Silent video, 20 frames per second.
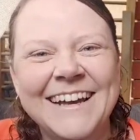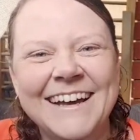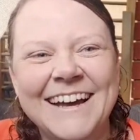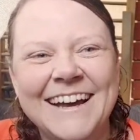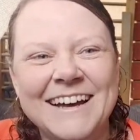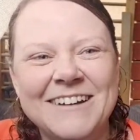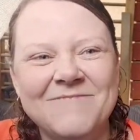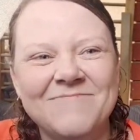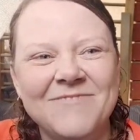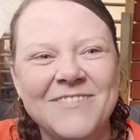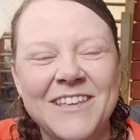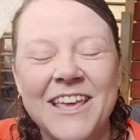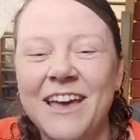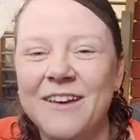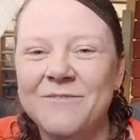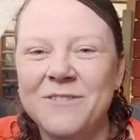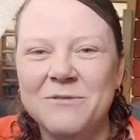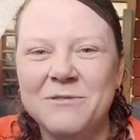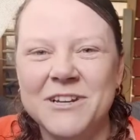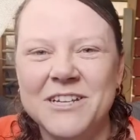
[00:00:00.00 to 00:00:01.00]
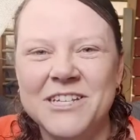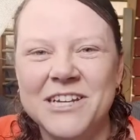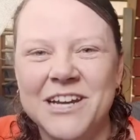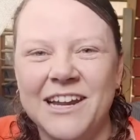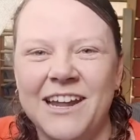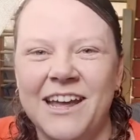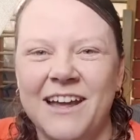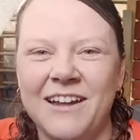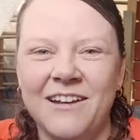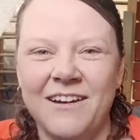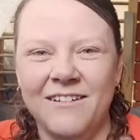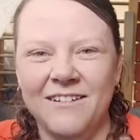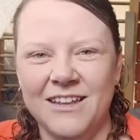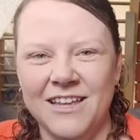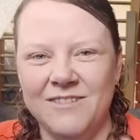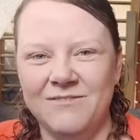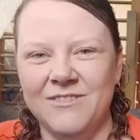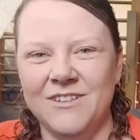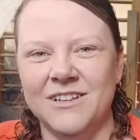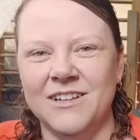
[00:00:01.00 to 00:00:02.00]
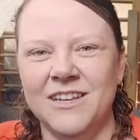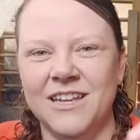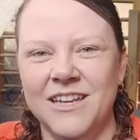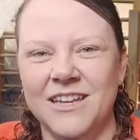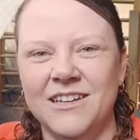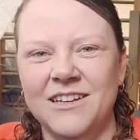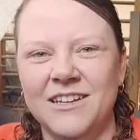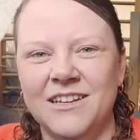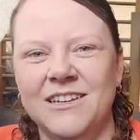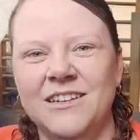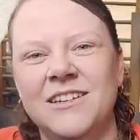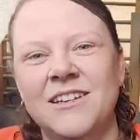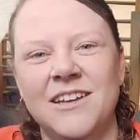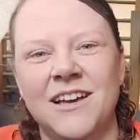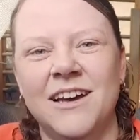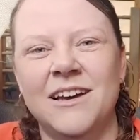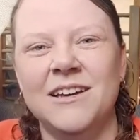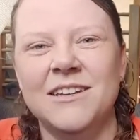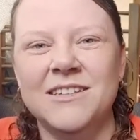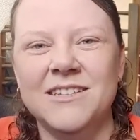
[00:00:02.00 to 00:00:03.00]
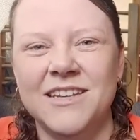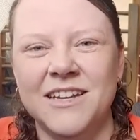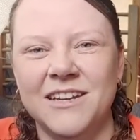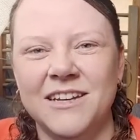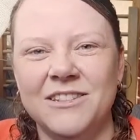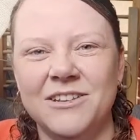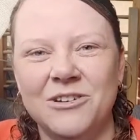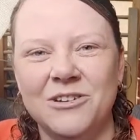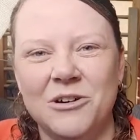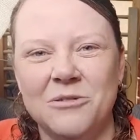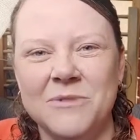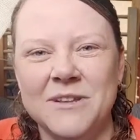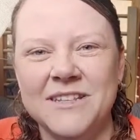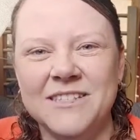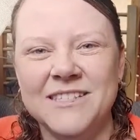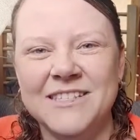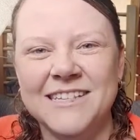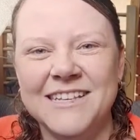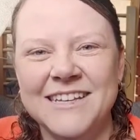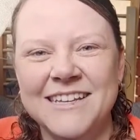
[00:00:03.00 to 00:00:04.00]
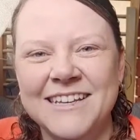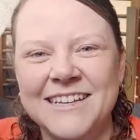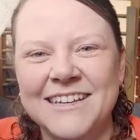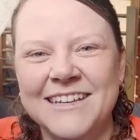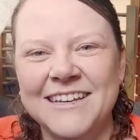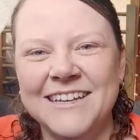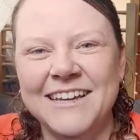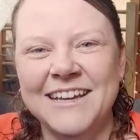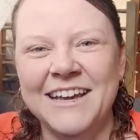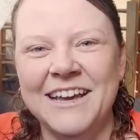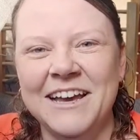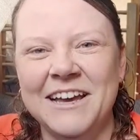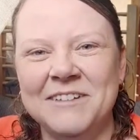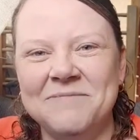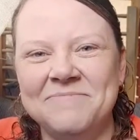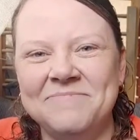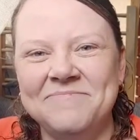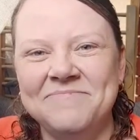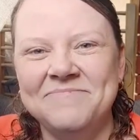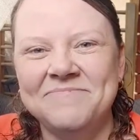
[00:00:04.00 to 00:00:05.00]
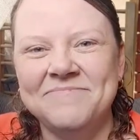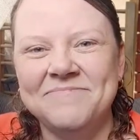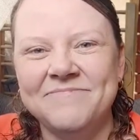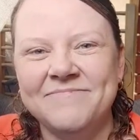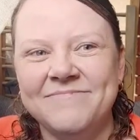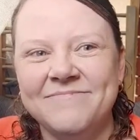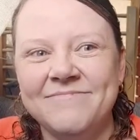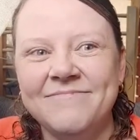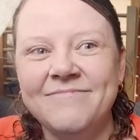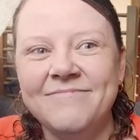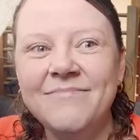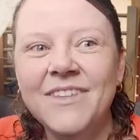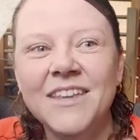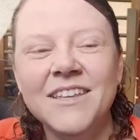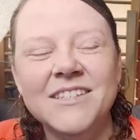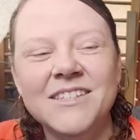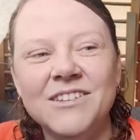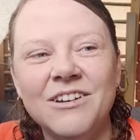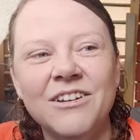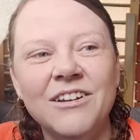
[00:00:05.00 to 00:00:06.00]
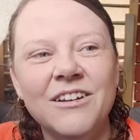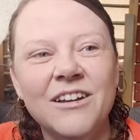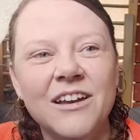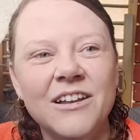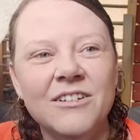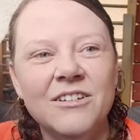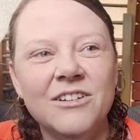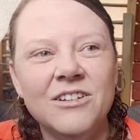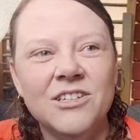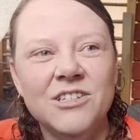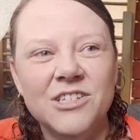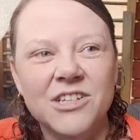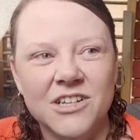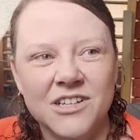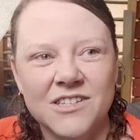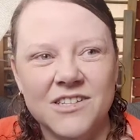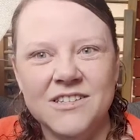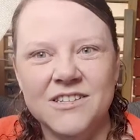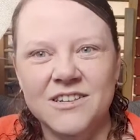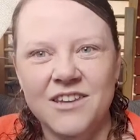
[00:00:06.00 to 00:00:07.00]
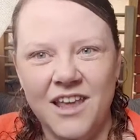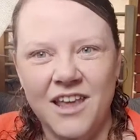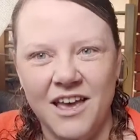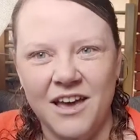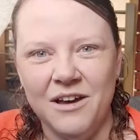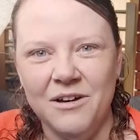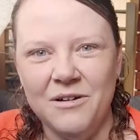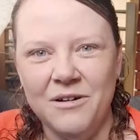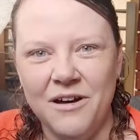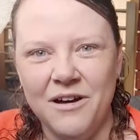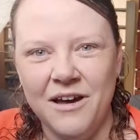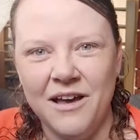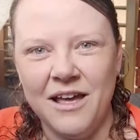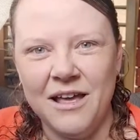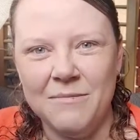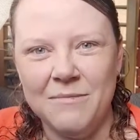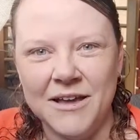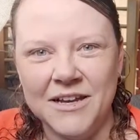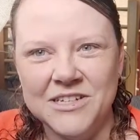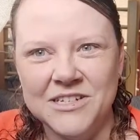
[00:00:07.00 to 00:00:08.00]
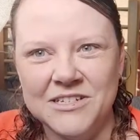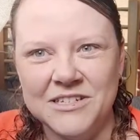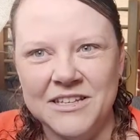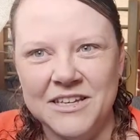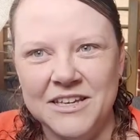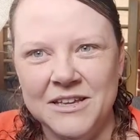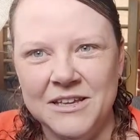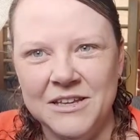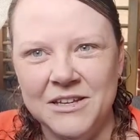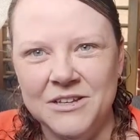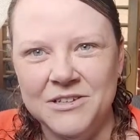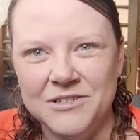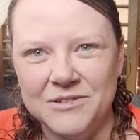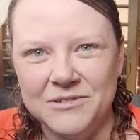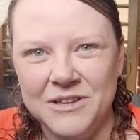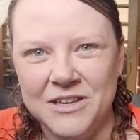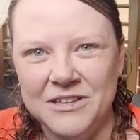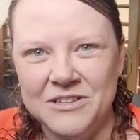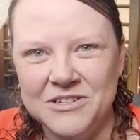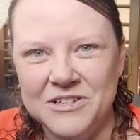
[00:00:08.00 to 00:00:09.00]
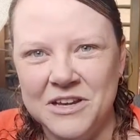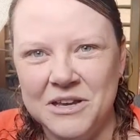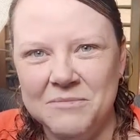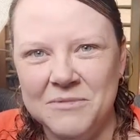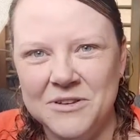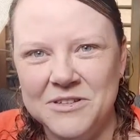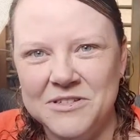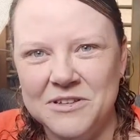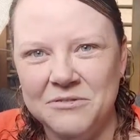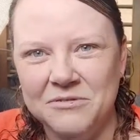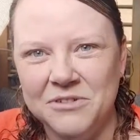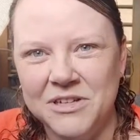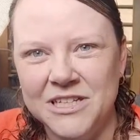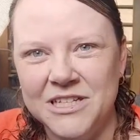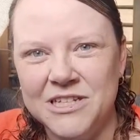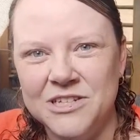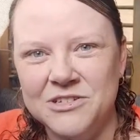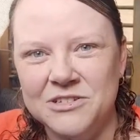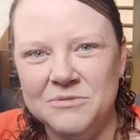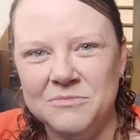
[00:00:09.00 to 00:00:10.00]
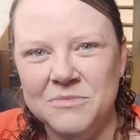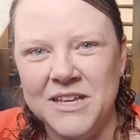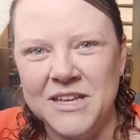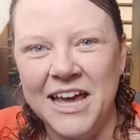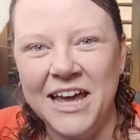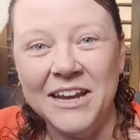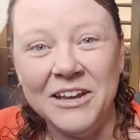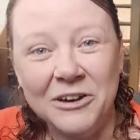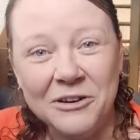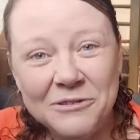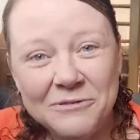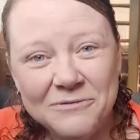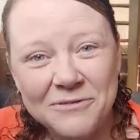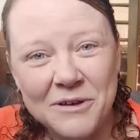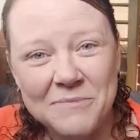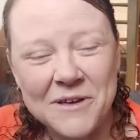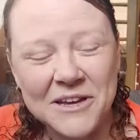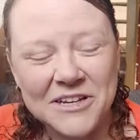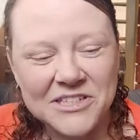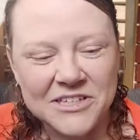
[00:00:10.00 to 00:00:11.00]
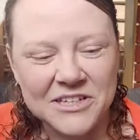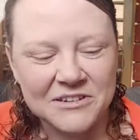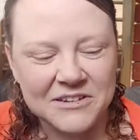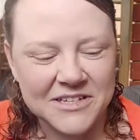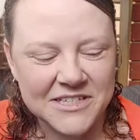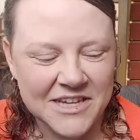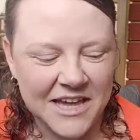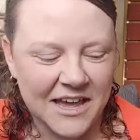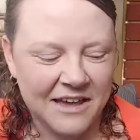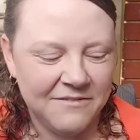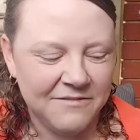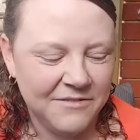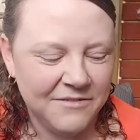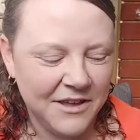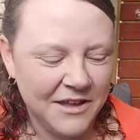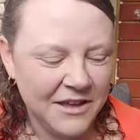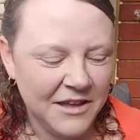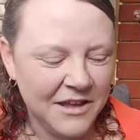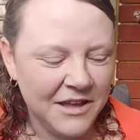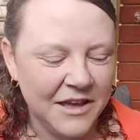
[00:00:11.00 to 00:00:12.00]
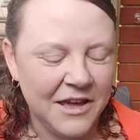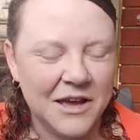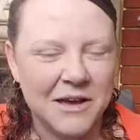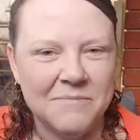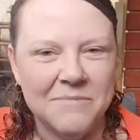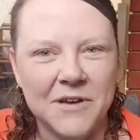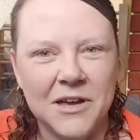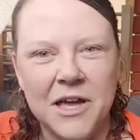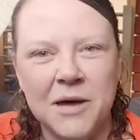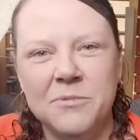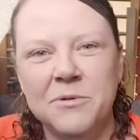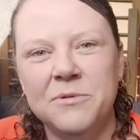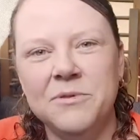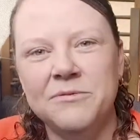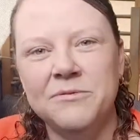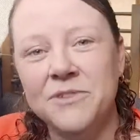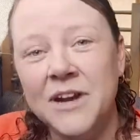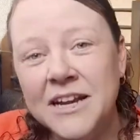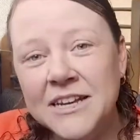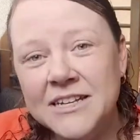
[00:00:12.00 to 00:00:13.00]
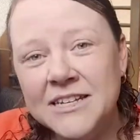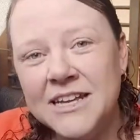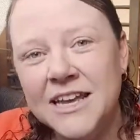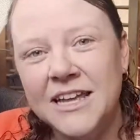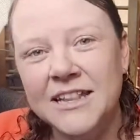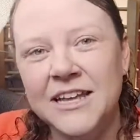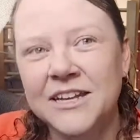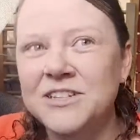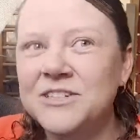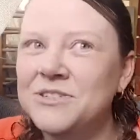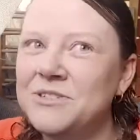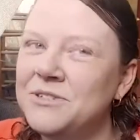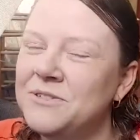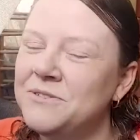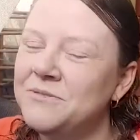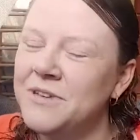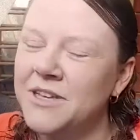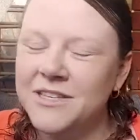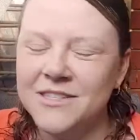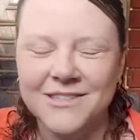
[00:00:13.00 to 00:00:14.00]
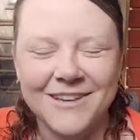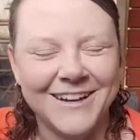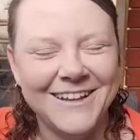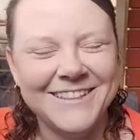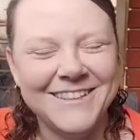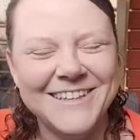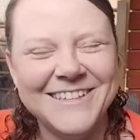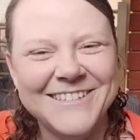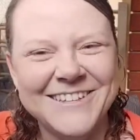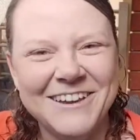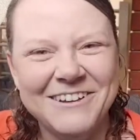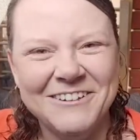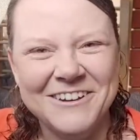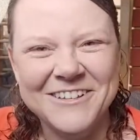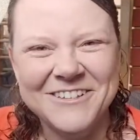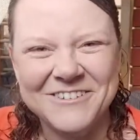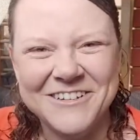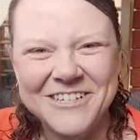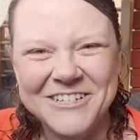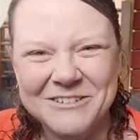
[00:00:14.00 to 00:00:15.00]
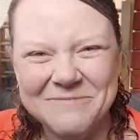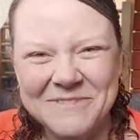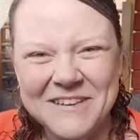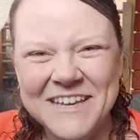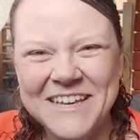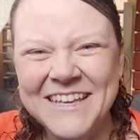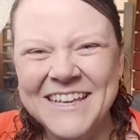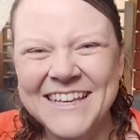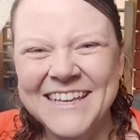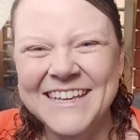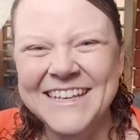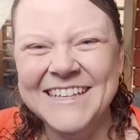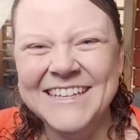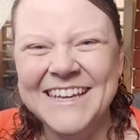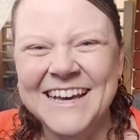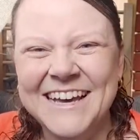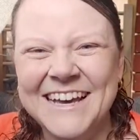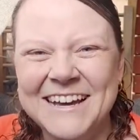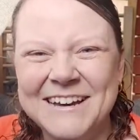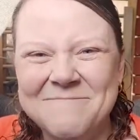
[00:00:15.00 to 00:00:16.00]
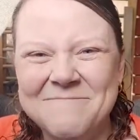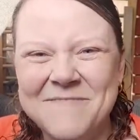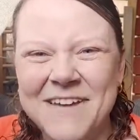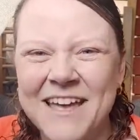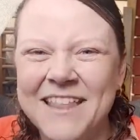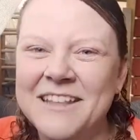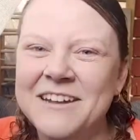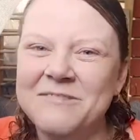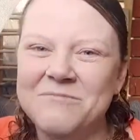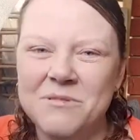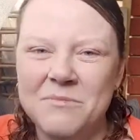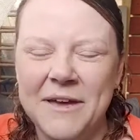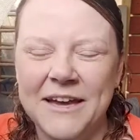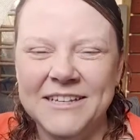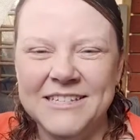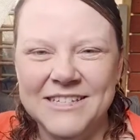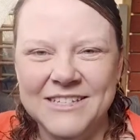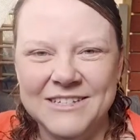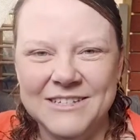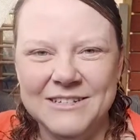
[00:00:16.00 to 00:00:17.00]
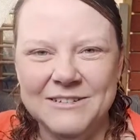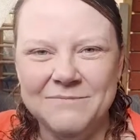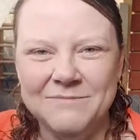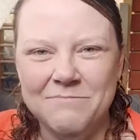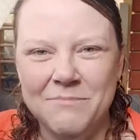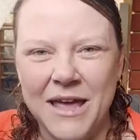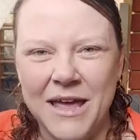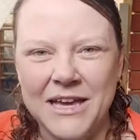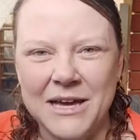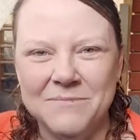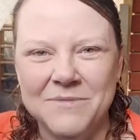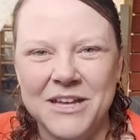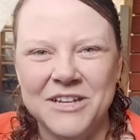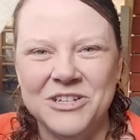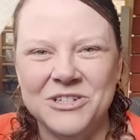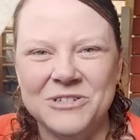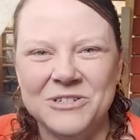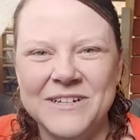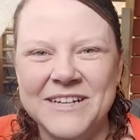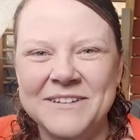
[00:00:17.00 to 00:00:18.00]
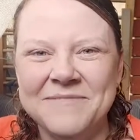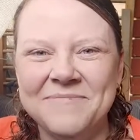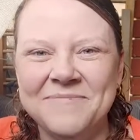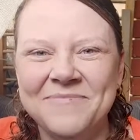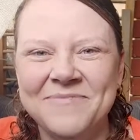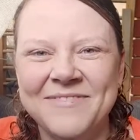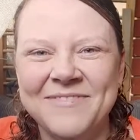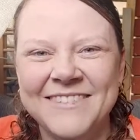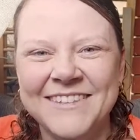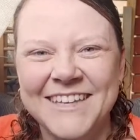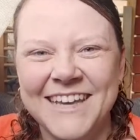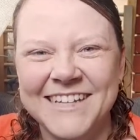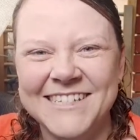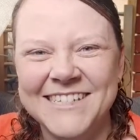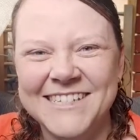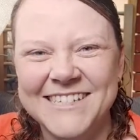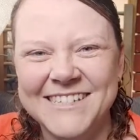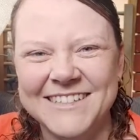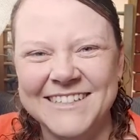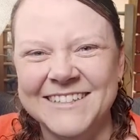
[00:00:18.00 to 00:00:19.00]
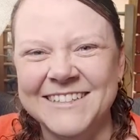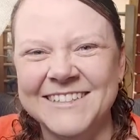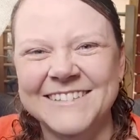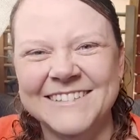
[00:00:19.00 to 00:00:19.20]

um, yeah if you want to check it out I'll leave the link uh, down in the comments um, so just now I am actually just looking at the time because I really should be heading off. I'm actually going to have um, a couple with a friend and then do exciting things like grocery shopping um, and then I'll be back to make up that jewelry. Catch you soon.